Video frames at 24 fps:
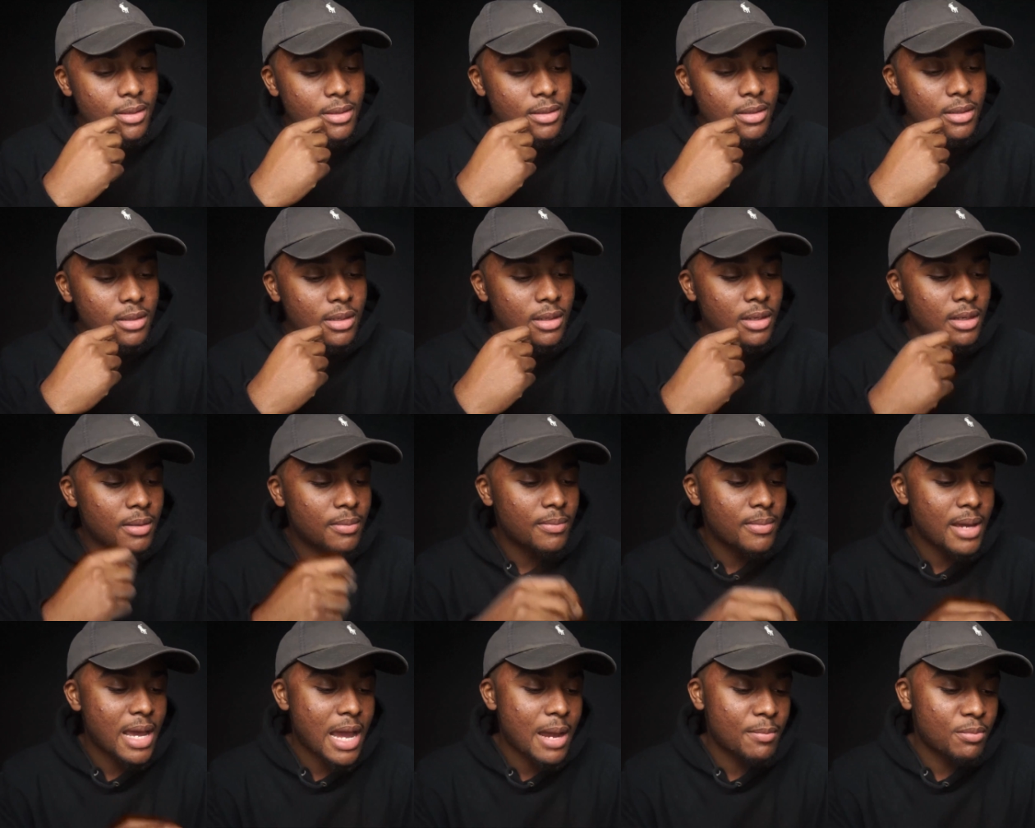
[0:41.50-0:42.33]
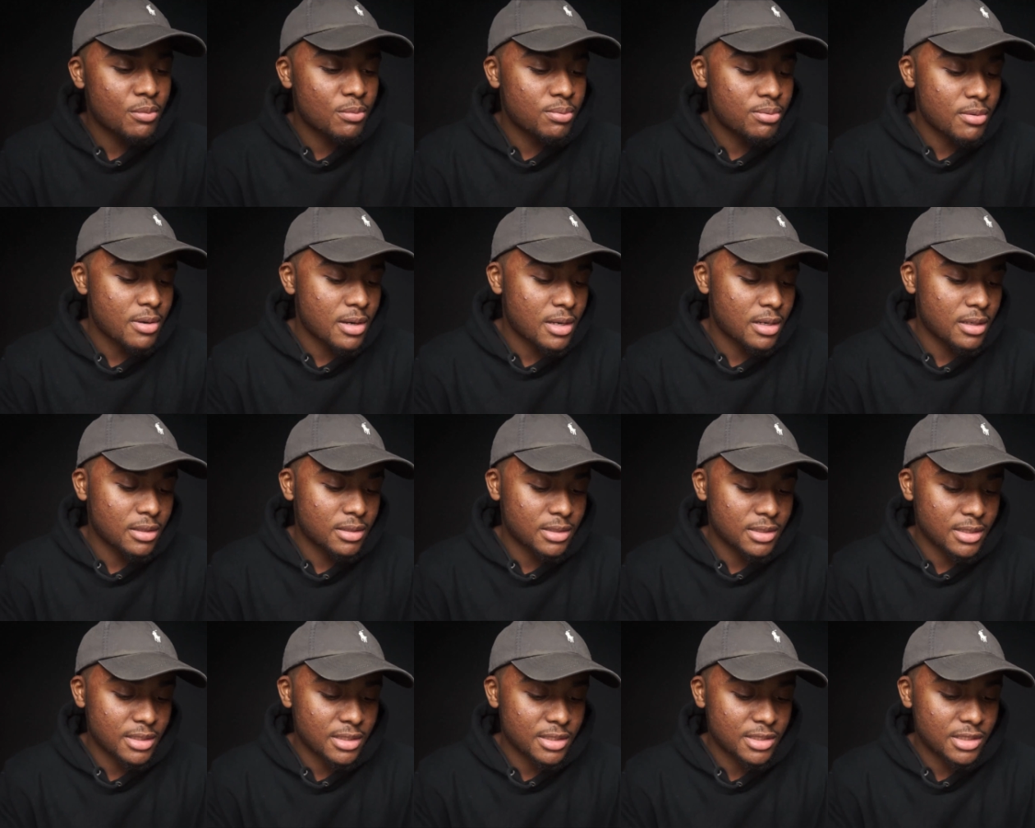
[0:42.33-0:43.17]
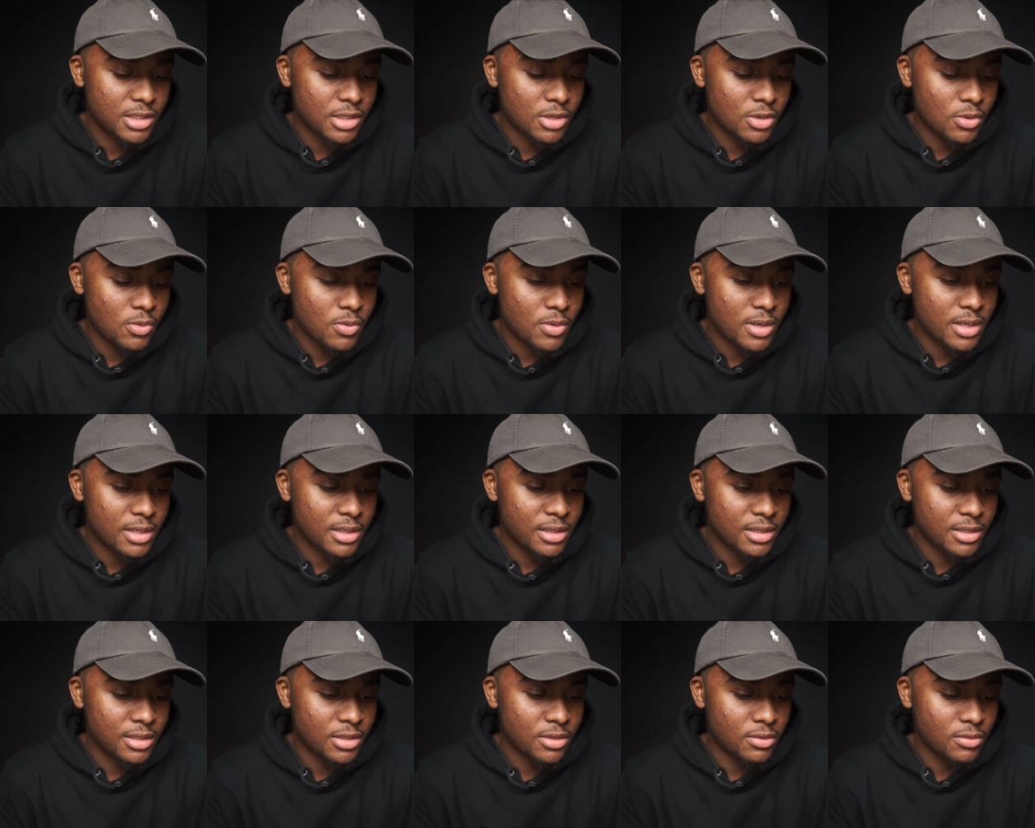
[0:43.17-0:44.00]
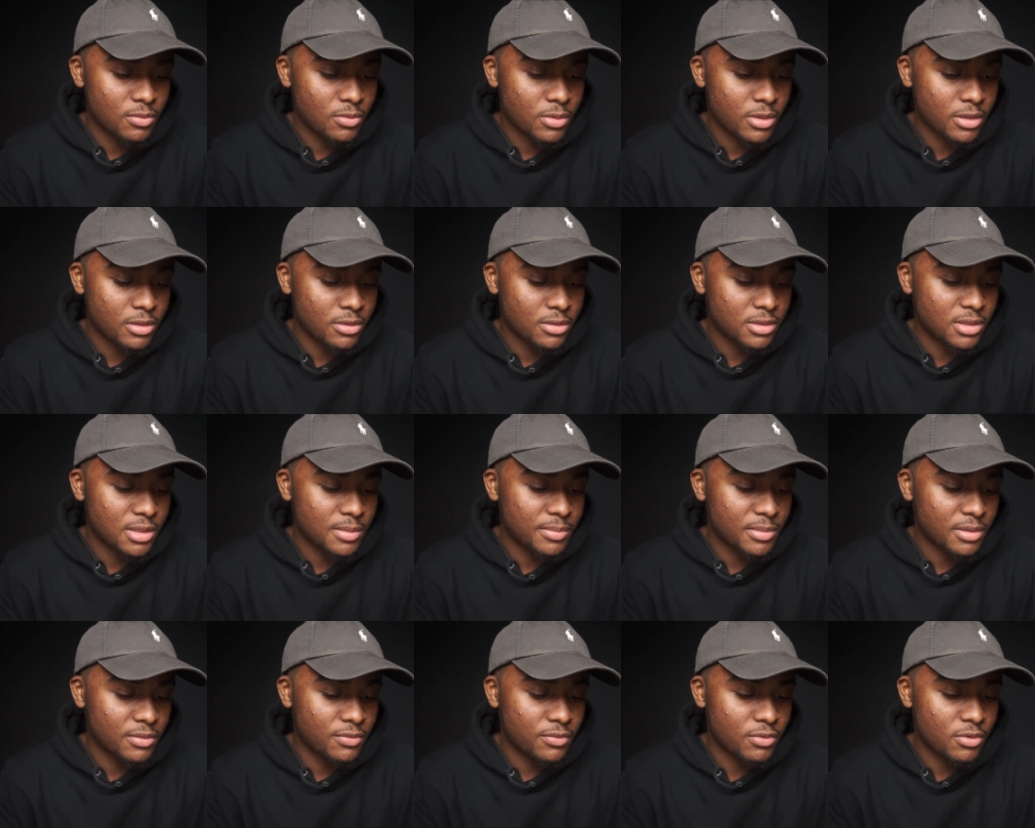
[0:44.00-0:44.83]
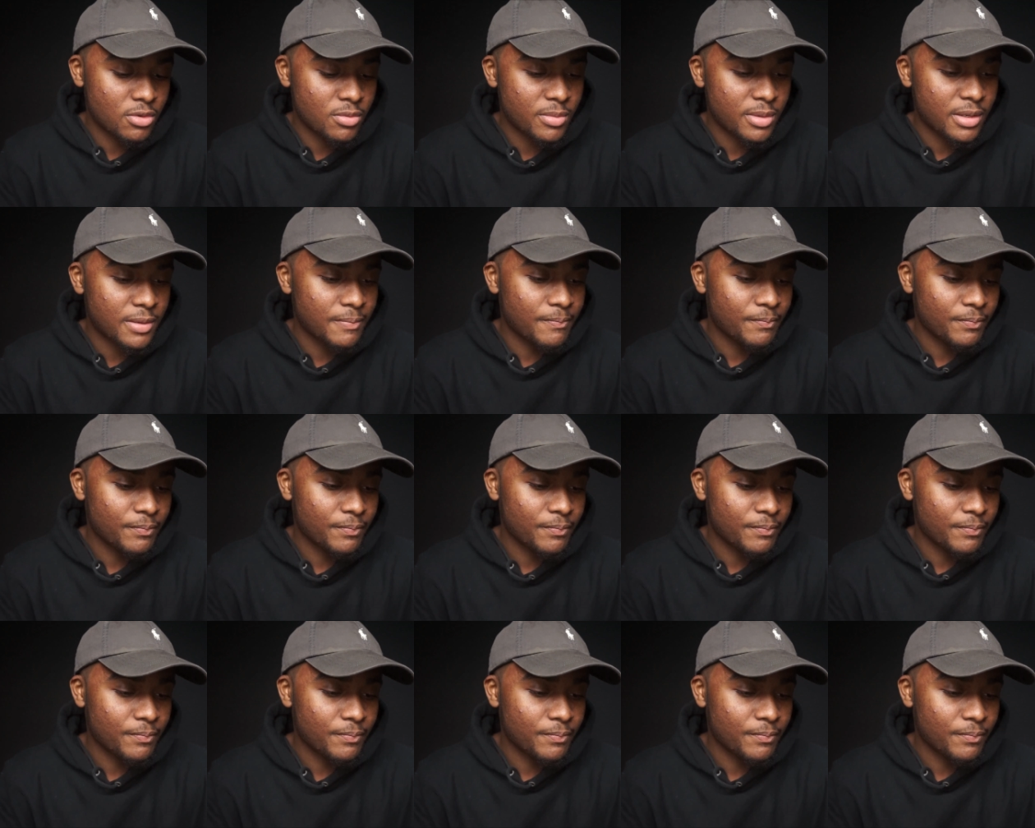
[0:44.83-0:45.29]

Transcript: Apple products and they still want to, you know, work on something for me.